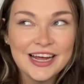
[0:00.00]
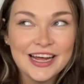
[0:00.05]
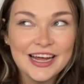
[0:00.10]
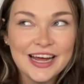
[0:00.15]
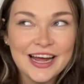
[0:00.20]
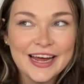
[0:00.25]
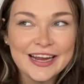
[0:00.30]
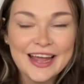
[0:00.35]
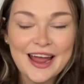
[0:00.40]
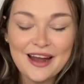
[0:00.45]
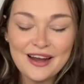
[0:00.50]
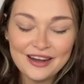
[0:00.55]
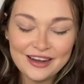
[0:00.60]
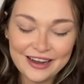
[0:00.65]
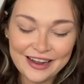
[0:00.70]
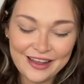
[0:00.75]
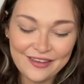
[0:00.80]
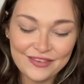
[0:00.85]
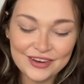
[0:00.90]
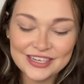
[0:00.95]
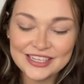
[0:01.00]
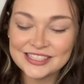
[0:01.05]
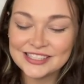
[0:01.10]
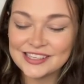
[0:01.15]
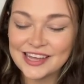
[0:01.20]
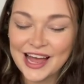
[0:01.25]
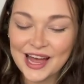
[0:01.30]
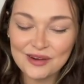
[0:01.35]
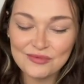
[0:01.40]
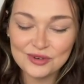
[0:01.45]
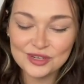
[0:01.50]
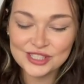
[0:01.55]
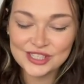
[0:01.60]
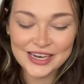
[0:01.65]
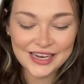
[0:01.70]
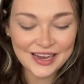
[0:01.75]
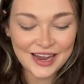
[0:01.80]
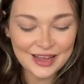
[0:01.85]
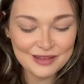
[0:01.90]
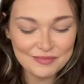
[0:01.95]
I can't even decide which I
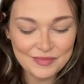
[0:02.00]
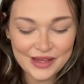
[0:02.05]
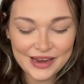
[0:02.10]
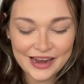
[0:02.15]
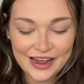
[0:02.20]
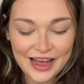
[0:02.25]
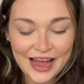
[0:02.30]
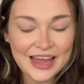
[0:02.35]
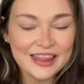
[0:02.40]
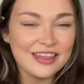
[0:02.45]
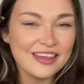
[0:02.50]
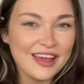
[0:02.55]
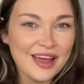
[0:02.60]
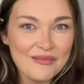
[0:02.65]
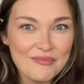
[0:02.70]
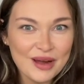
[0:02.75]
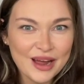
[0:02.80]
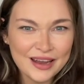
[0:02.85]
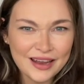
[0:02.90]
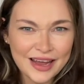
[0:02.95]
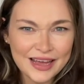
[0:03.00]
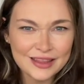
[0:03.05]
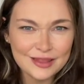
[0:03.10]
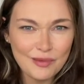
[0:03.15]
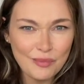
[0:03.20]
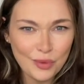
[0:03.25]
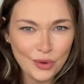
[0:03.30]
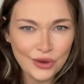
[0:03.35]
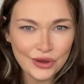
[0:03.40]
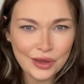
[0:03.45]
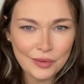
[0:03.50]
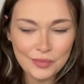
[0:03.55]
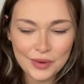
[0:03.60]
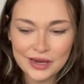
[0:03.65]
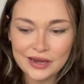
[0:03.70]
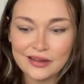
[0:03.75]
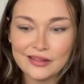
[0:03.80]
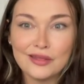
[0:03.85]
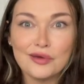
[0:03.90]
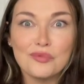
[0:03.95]
like better. I think I might like the burger
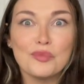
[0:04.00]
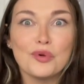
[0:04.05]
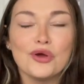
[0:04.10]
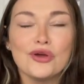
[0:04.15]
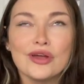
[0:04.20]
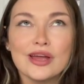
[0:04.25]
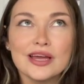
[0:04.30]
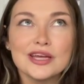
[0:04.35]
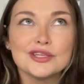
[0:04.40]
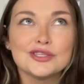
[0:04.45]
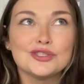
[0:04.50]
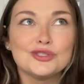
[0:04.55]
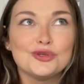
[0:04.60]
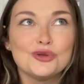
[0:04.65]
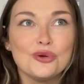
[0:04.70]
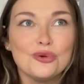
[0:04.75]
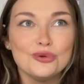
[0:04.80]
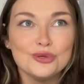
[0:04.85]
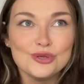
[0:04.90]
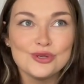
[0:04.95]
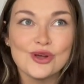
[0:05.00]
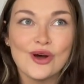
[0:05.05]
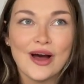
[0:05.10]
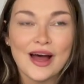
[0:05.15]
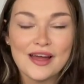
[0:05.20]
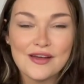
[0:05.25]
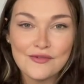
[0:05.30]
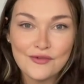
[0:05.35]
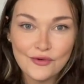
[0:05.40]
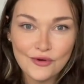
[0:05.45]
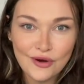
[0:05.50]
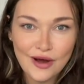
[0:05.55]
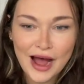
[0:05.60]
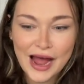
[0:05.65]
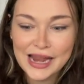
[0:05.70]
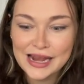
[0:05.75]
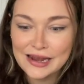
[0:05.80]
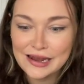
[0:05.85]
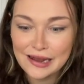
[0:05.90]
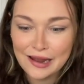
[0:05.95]
better. The burger is to die for. I
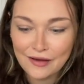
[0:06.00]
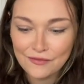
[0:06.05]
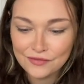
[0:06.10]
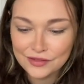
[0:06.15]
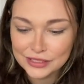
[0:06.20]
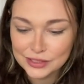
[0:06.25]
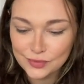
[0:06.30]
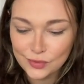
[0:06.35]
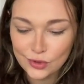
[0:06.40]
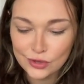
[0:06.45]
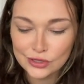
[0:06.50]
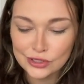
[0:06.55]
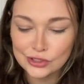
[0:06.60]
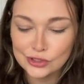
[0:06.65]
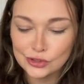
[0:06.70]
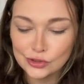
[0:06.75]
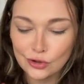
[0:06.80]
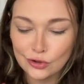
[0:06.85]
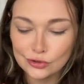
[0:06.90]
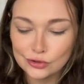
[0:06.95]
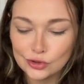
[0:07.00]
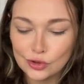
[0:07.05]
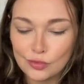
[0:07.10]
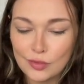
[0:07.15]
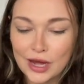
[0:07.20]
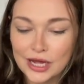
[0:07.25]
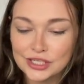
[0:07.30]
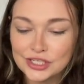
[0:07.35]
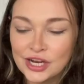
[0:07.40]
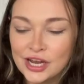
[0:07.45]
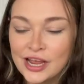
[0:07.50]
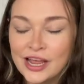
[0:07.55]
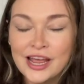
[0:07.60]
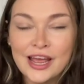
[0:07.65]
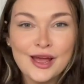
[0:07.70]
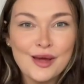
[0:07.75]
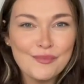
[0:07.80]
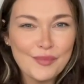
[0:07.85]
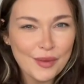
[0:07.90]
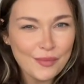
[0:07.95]
love this burger so, so much.
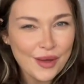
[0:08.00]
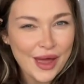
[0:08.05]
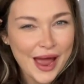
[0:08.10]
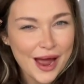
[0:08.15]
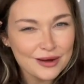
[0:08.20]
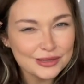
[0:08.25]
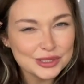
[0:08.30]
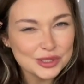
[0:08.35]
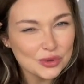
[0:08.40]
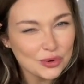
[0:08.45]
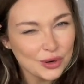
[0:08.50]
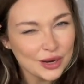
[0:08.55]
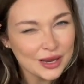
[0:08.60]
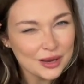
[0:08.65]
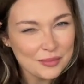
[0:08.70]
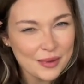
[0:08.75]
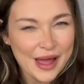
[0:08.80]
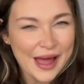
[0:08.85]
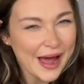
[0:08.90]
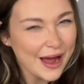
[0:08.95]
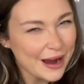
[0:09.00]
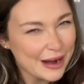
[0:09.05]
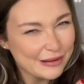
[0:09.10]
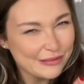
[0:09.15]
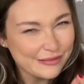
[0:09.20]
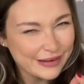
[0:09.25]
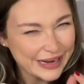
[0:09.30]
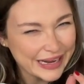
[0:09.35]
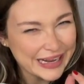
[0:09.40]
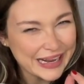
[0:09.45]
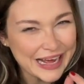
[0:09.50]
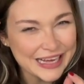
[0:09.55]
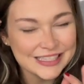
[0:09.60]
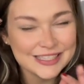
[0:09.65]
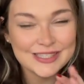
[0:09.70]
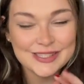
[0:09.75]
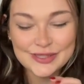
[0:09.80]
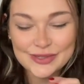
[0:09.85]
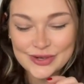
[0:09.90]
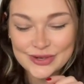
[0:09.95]
Remember how I was talking about how I really like
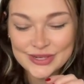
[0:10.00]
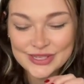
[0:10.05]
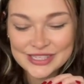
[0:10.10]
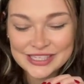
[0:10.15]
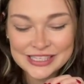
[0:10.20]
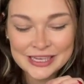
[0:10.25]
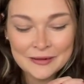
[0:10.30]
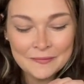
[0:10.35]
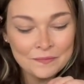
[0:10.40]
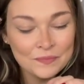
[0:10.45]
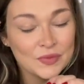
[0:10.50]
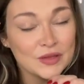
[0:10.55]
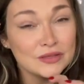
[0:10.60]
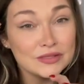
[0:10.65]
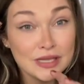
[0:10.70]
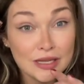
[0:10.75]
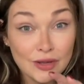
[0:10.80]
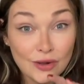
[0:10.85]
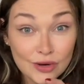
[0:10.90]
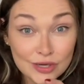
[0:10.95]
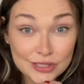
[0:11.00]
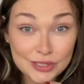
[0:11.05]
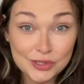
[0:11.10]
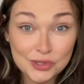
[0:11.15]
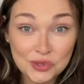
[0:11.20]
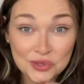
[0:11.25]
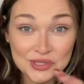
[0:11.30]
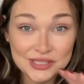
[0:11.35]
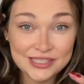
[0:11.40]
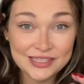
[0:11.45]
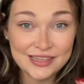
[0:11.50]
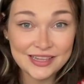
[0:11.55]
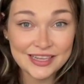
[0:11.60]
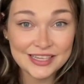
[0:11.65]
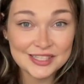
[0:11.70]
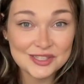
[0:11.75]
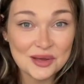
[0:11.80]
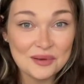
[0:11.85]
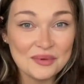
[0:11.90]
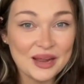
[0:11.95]
sauce? There's a lot of sauce in
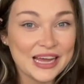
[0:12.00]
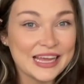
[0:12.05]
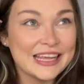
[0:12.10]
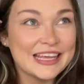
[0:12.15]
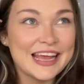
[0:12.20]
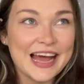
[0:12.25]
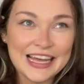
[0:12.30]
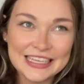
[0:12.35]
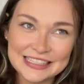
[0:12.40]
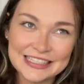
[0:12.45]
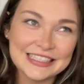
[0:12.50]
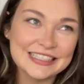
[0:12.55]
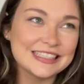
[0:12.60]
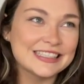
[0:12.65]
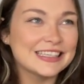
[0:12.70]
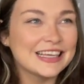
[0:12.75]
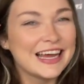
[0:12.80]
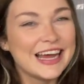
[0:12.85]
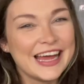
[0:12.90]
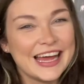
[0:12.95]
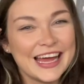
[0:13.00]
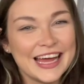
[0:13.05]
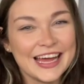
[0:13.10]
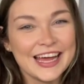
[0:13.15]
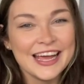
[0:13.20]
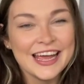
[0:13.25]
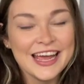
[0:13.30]
this. So I'm like, yes.